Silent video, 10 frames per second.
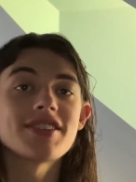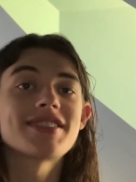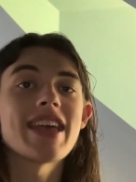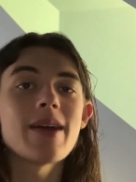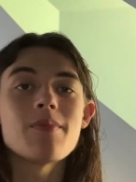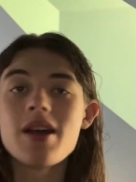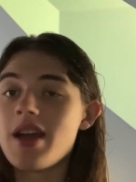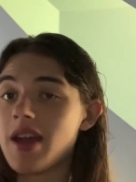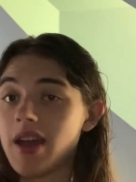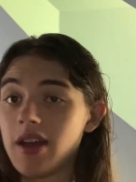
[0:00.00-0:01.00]
slam,
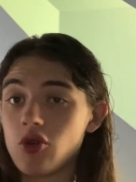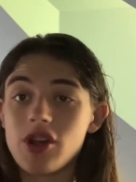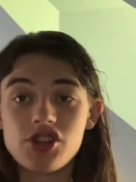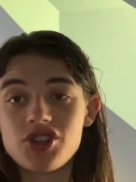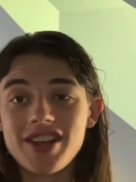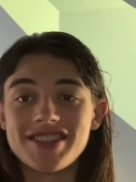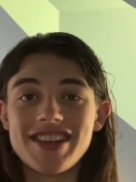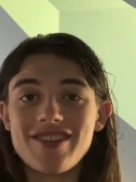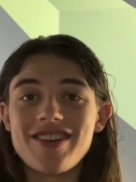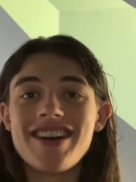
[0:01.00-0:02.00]
crush,
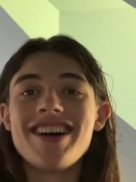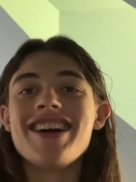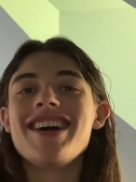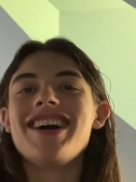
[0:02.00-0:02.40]
etc.